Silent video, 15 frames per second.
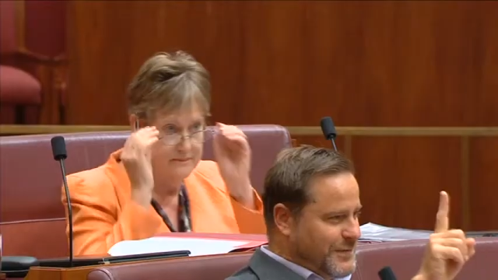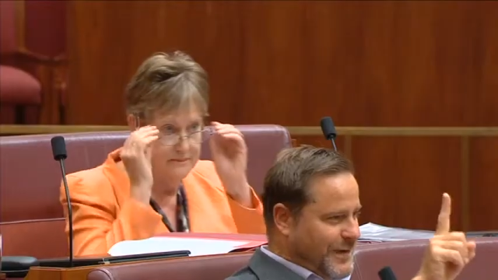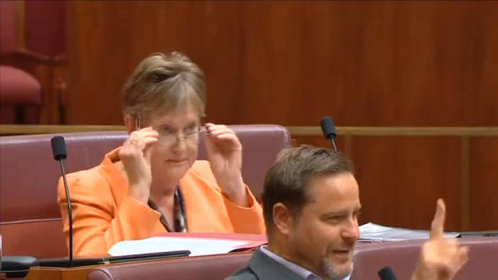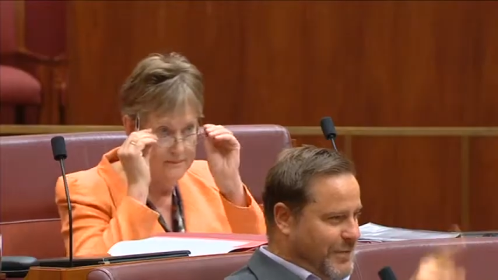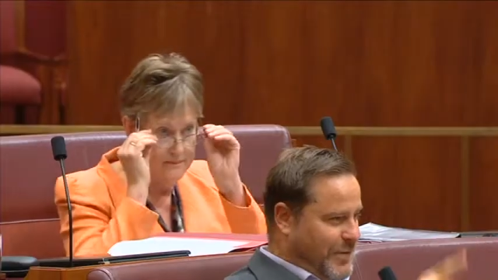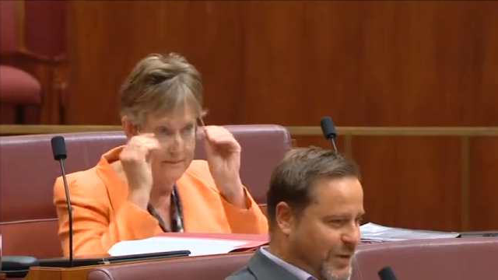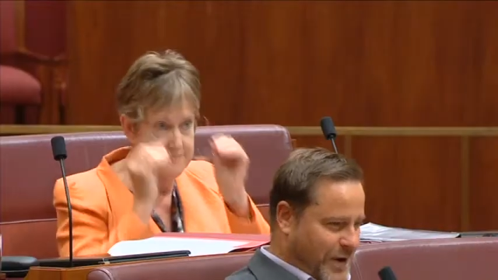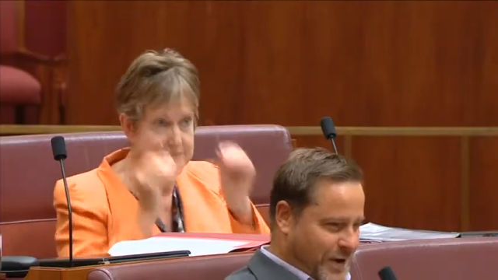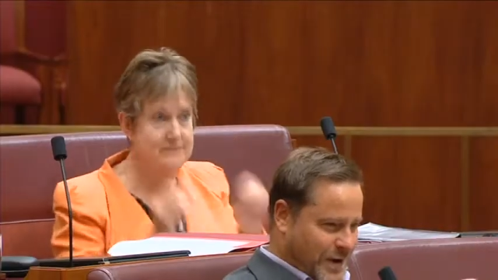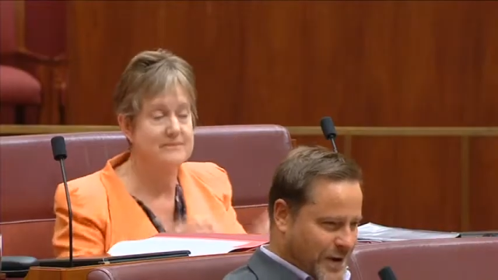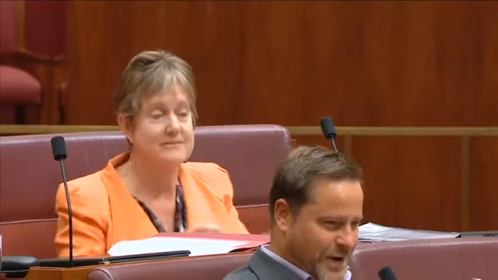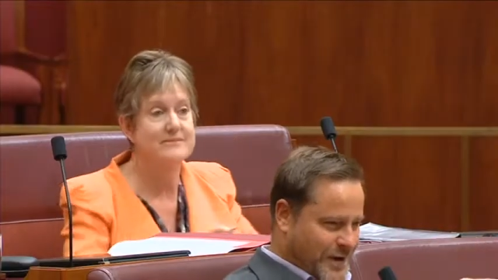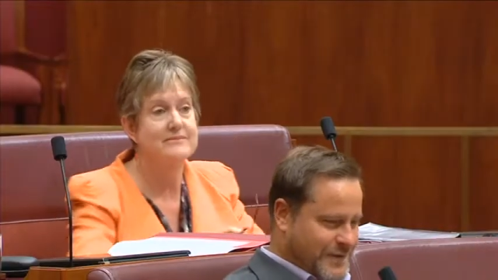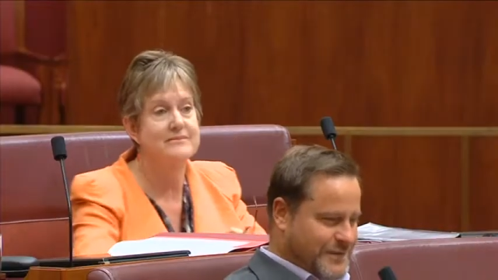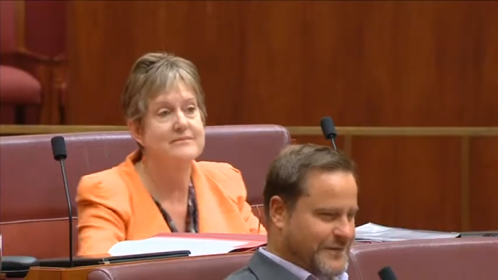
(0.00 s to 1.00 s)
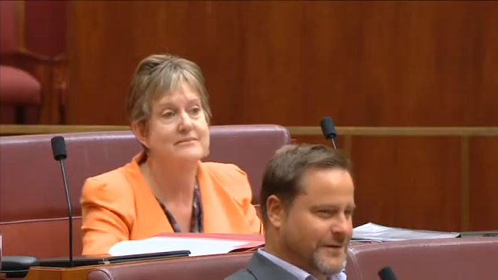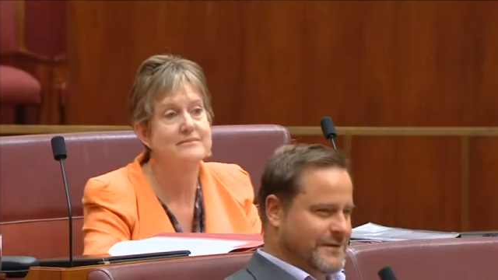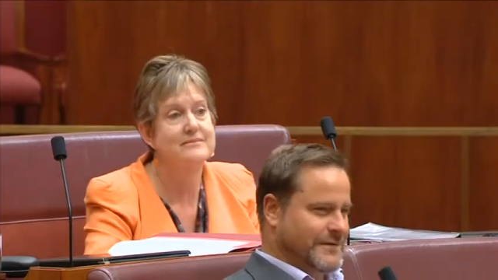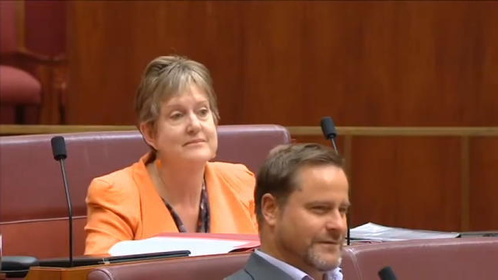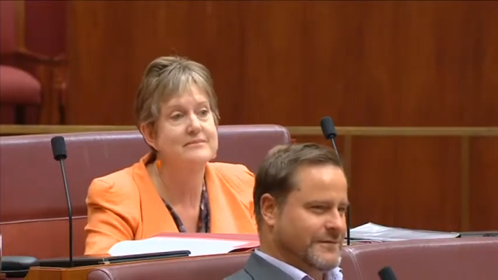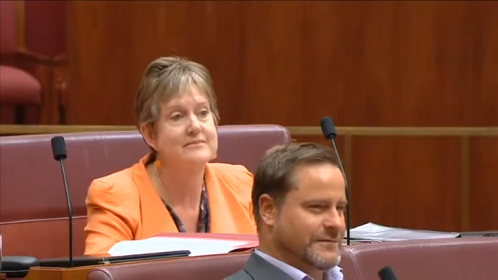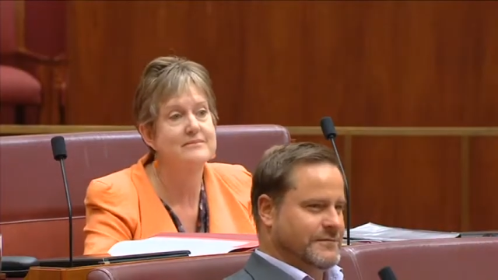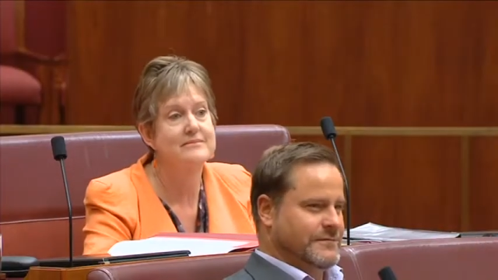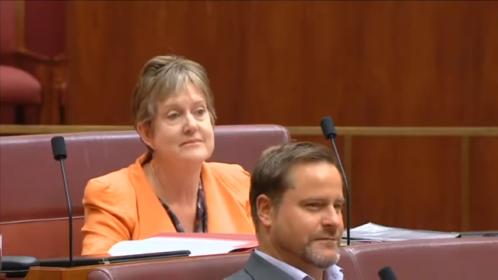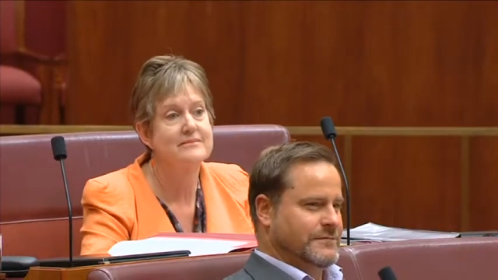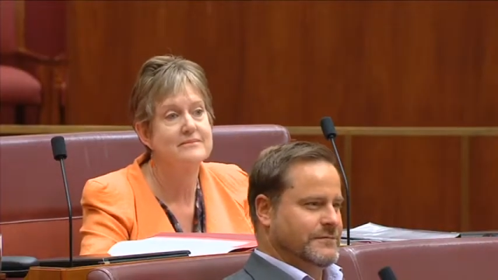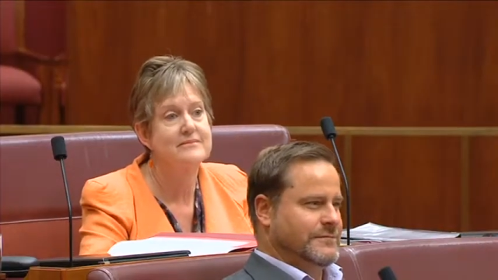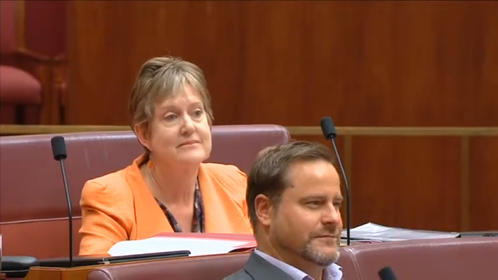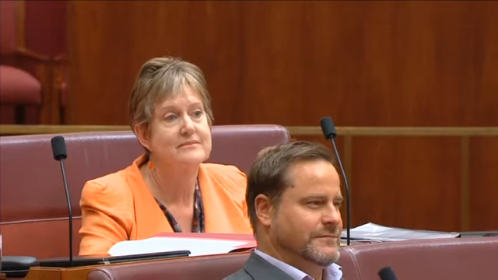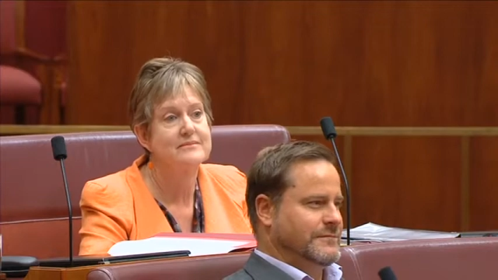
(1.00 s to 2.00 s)
Speaker 1: if there is one
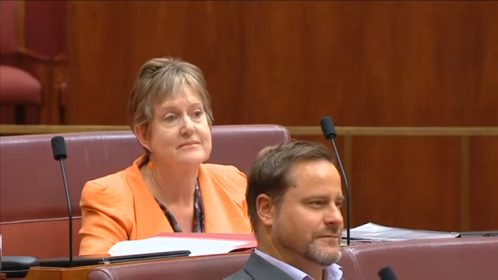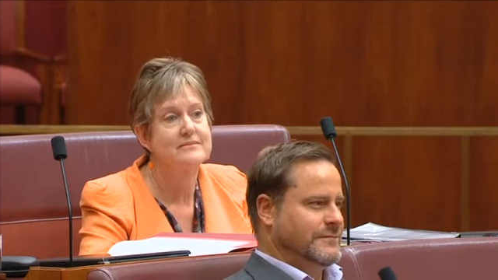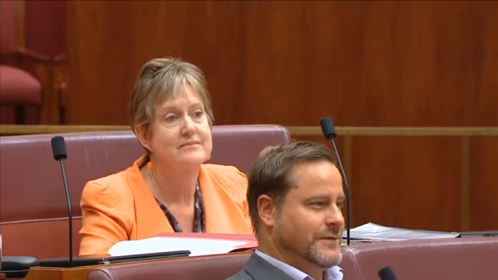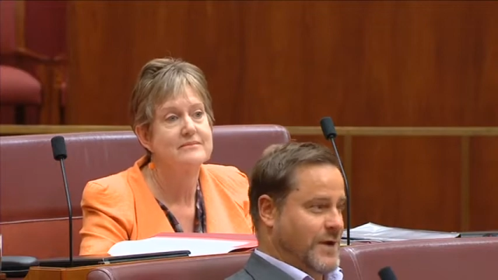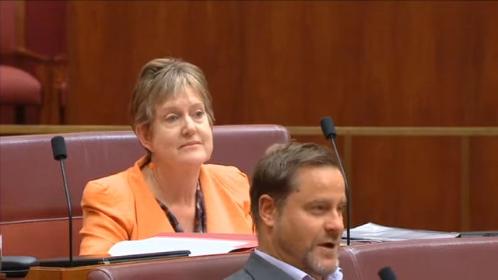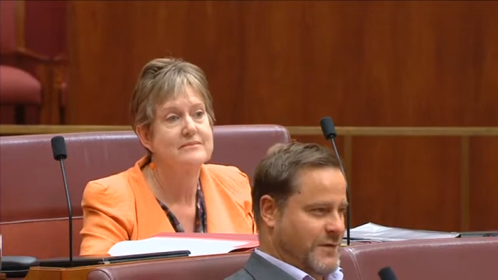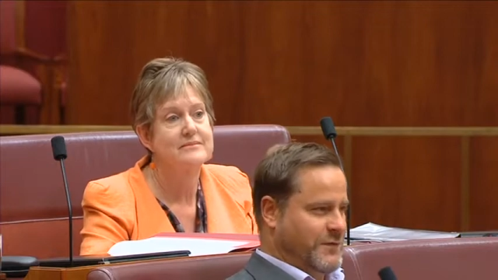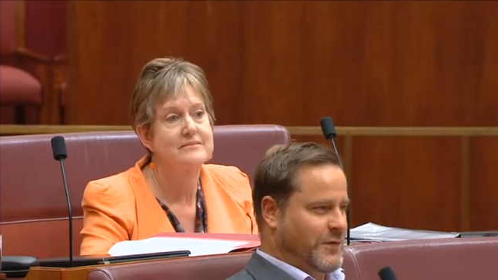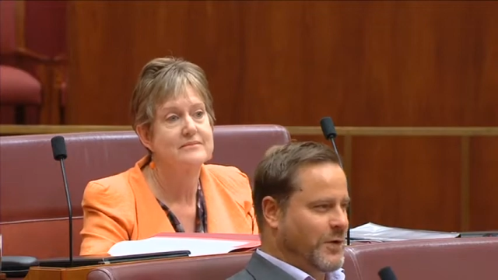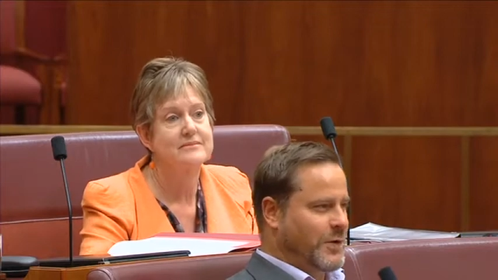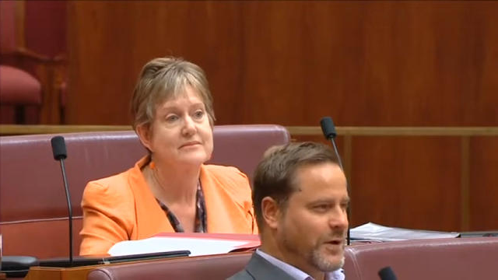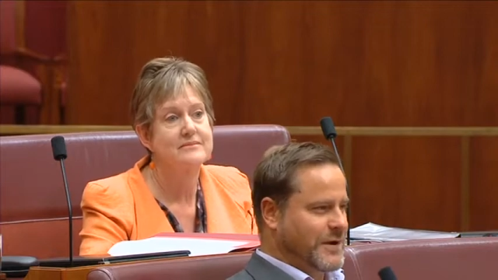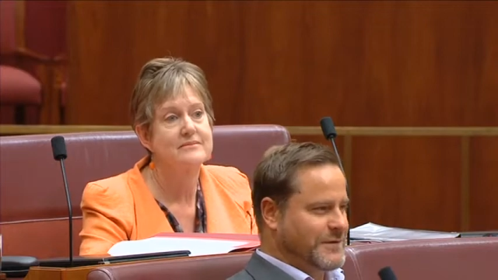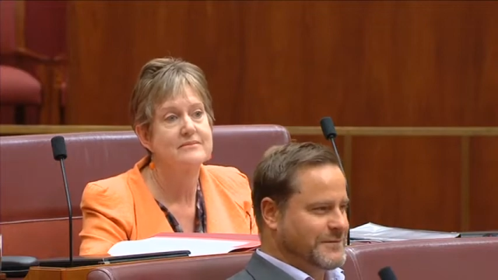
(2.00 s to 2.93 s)
duty of a national